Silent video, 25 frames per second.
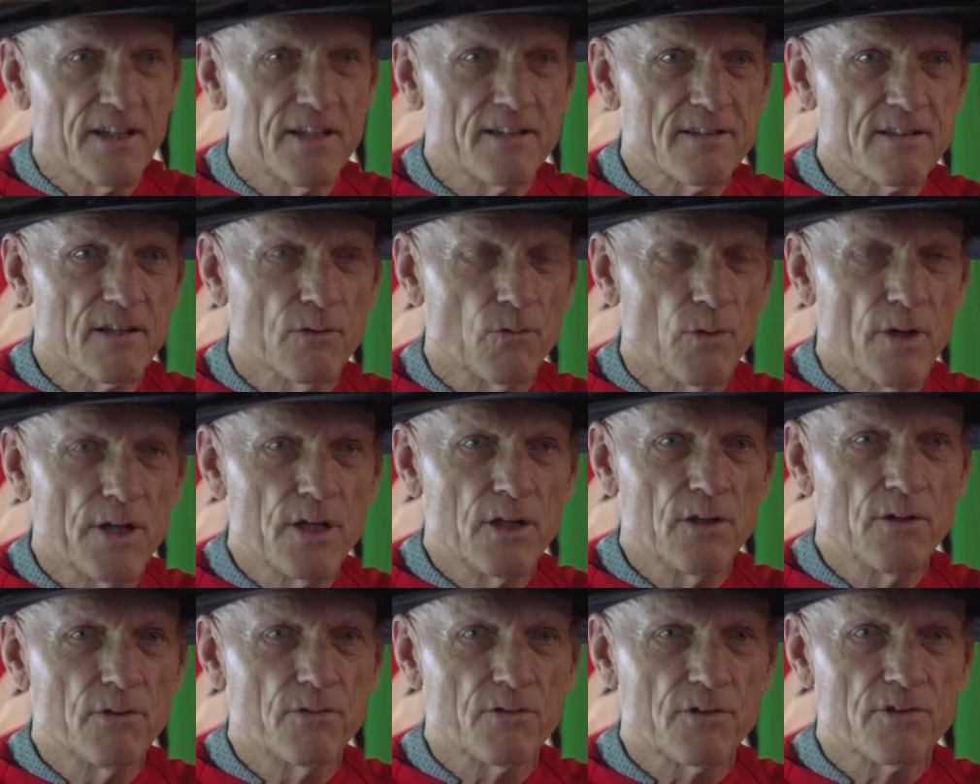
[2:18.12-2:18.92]
is that when
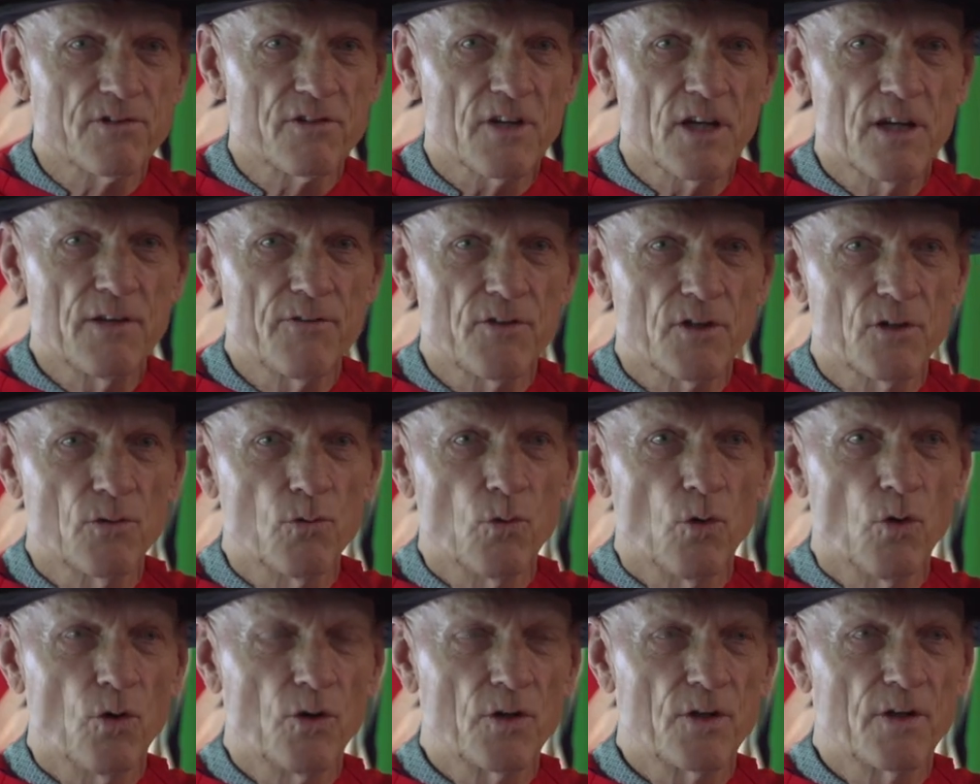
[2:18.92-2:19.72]
you receive an
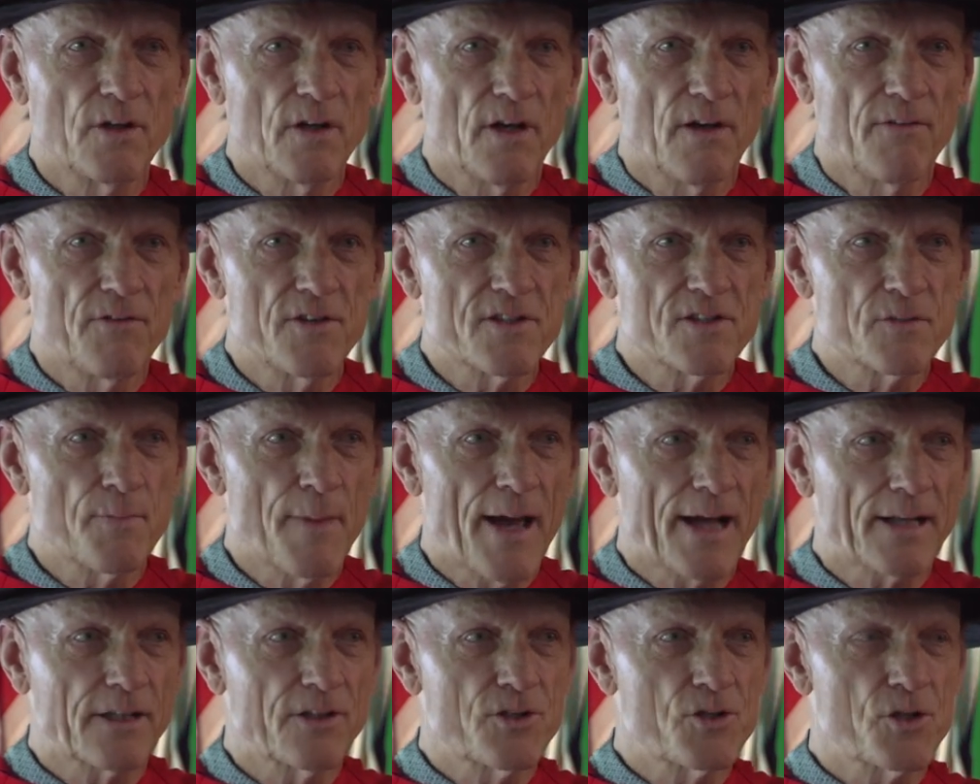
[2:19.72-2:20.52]
award of this
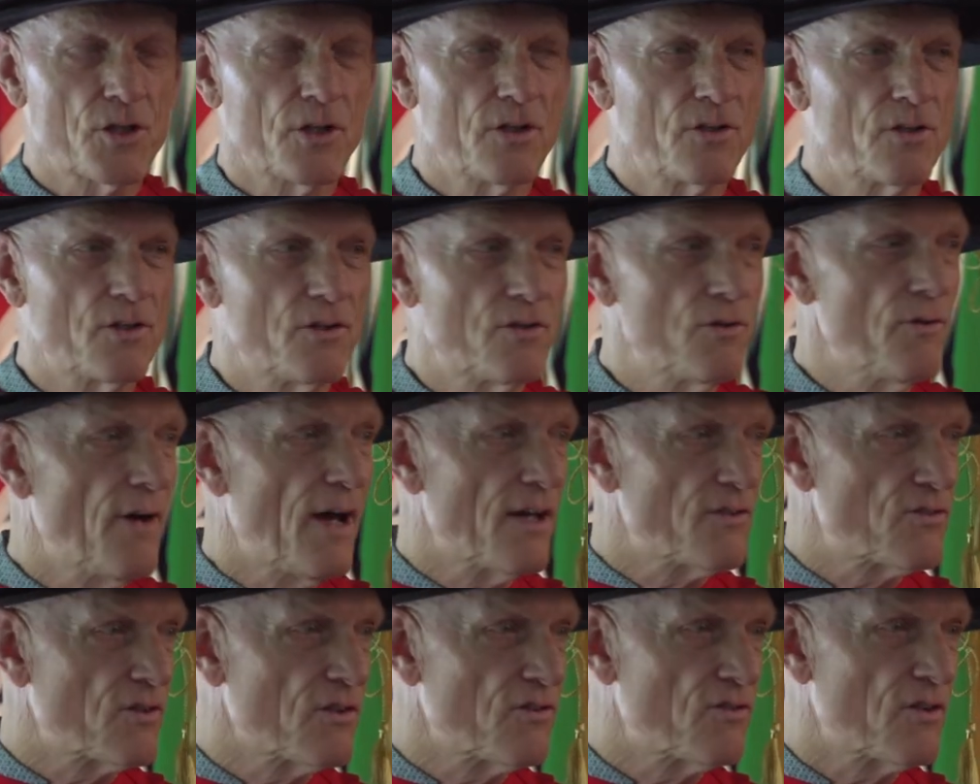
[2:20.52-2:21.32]
magnitude, you do
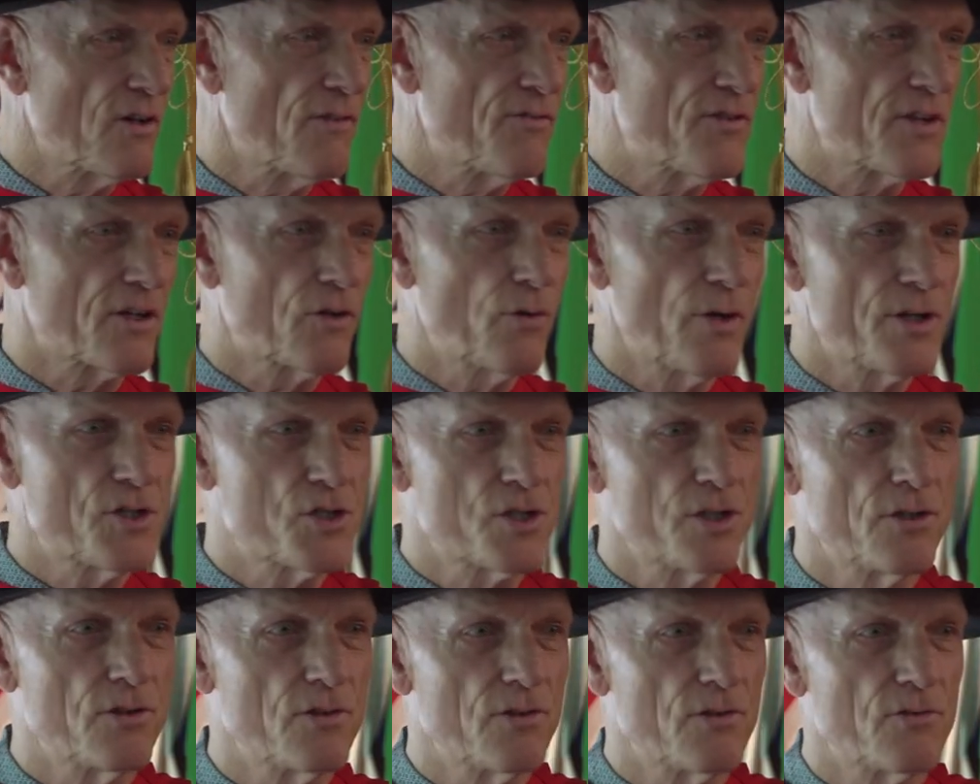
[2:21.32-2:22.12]
ask yourself the
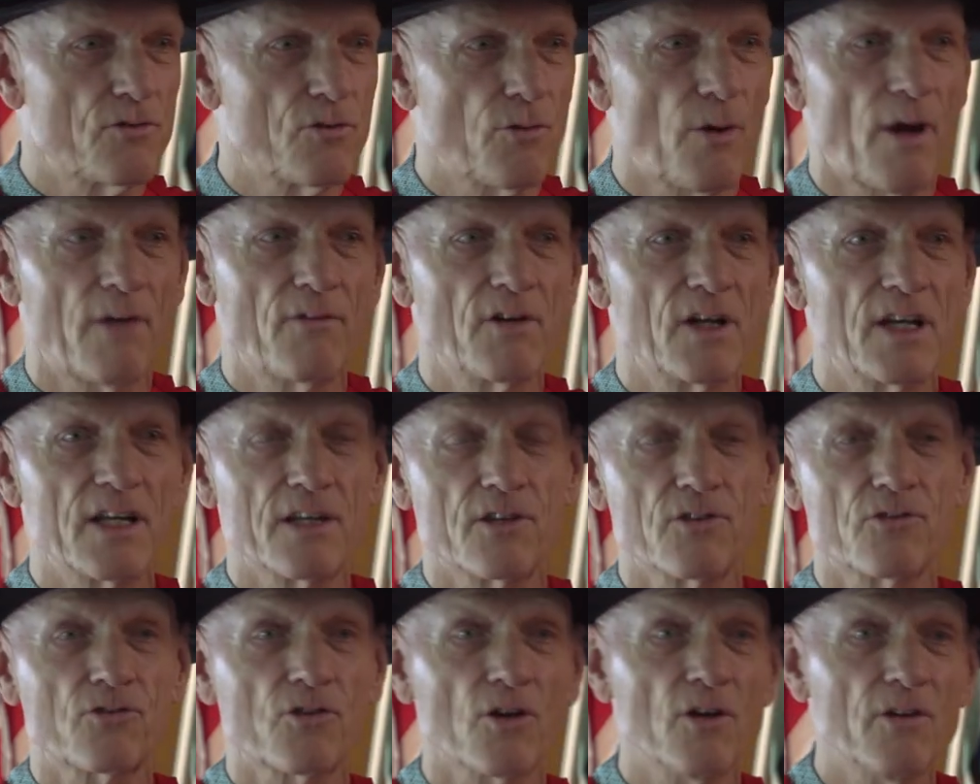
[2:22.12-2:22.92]
question do I really
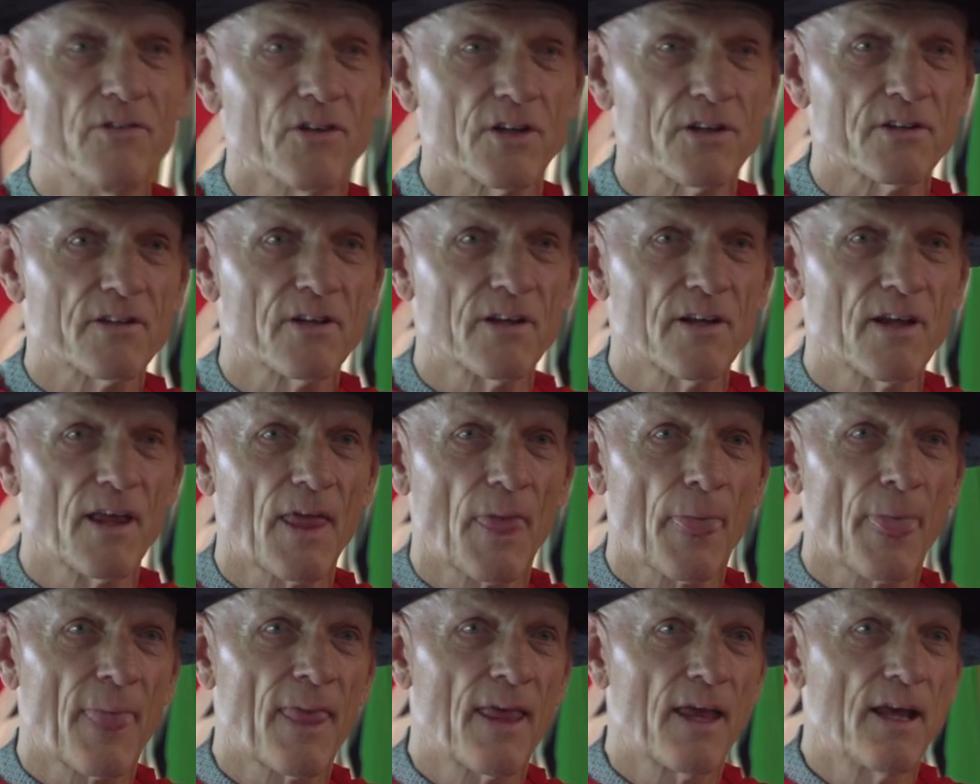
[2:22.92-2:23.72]
deserve it?
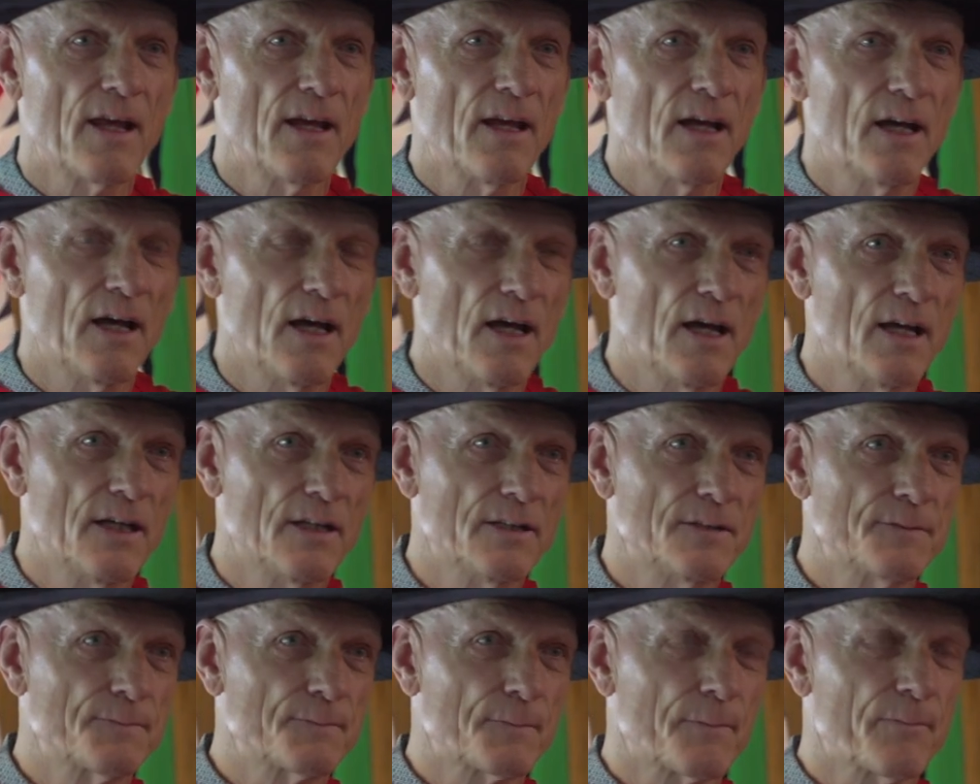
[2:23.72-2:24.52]

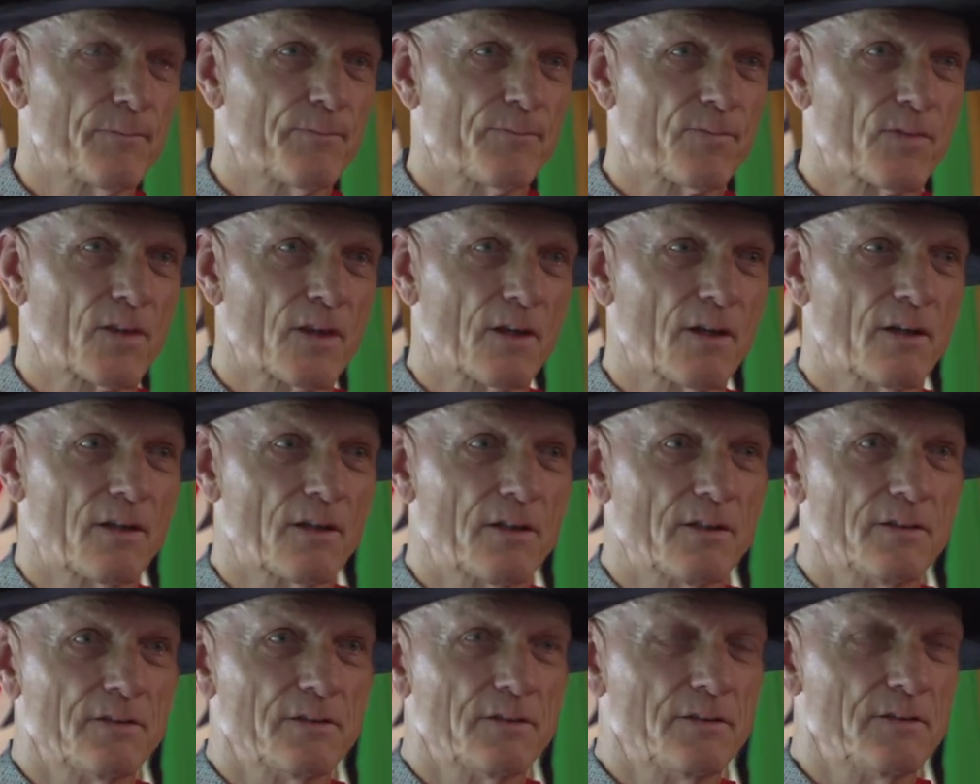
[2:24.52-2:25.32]
Um,
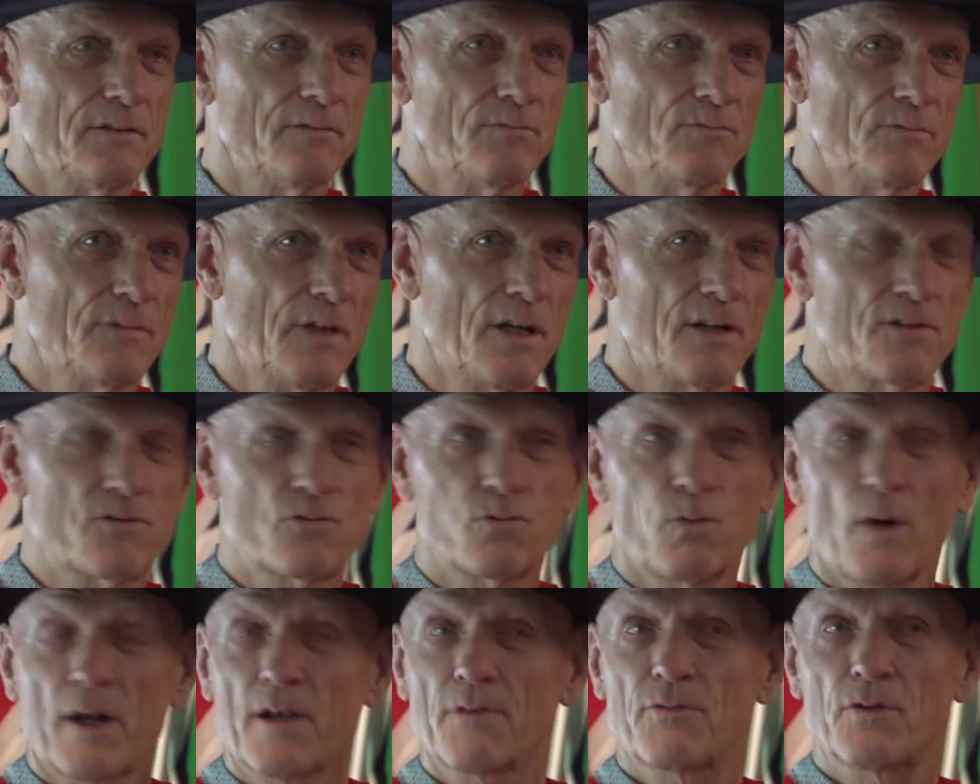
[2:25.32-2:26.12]
it's
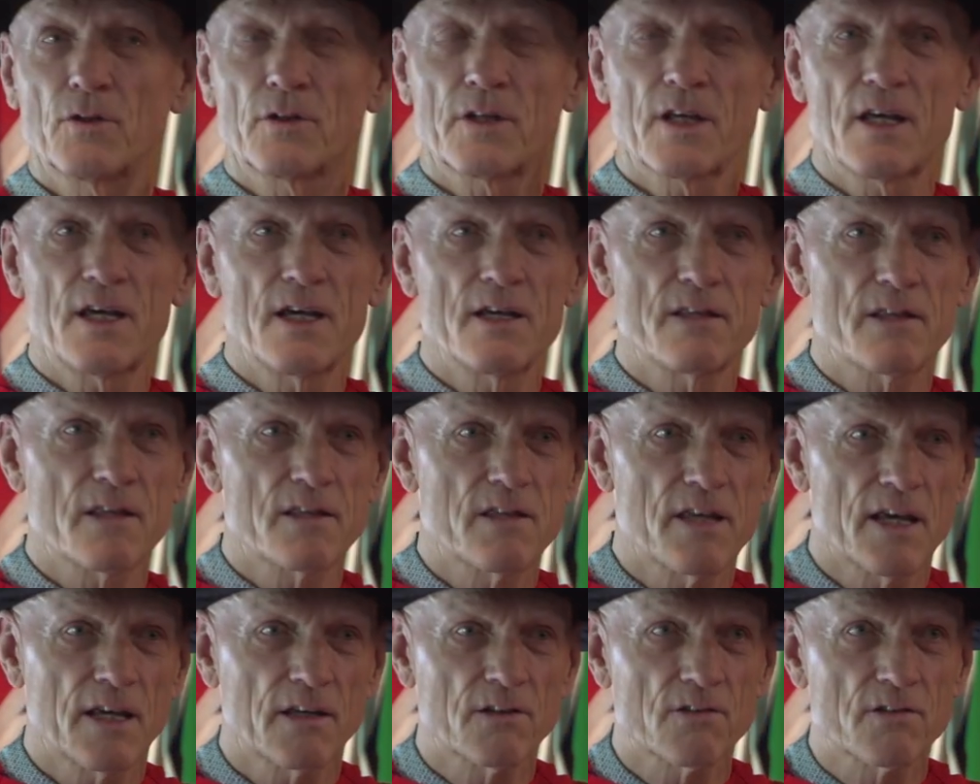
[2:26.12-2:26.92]
wonderful to hear the
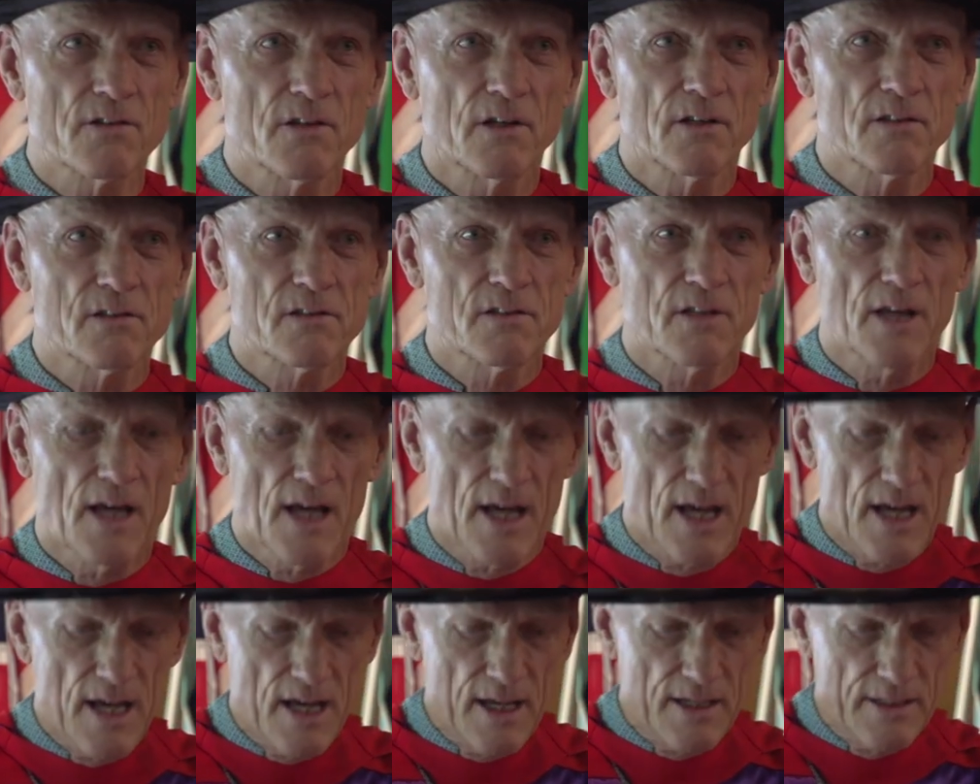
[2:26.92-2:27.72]
things that
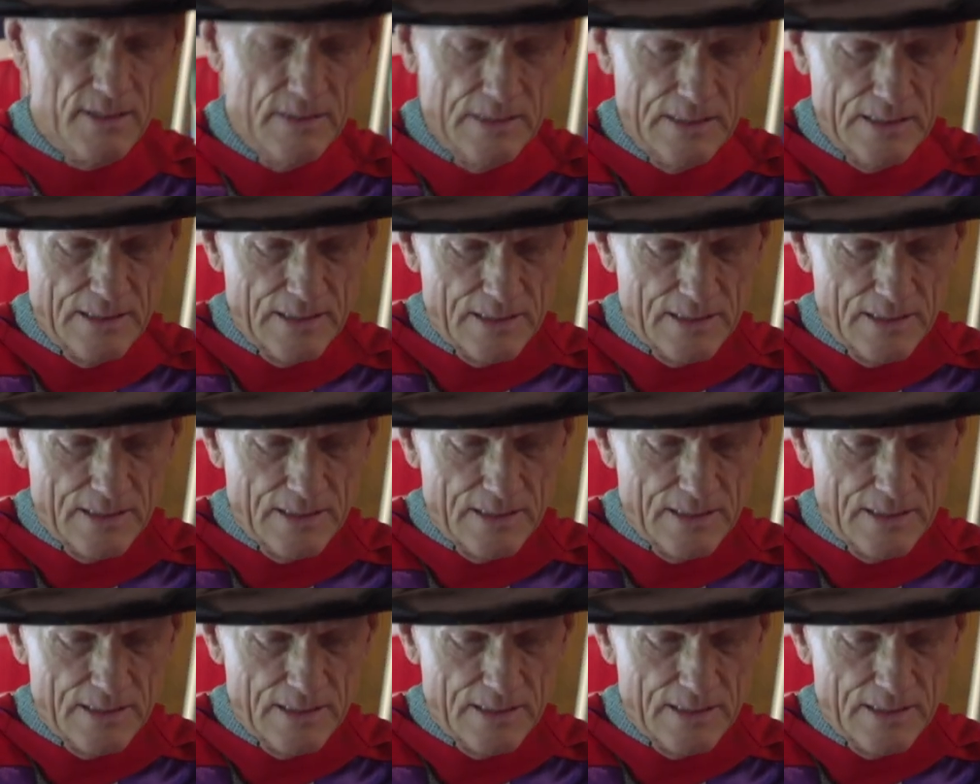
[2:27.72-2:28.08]
uh,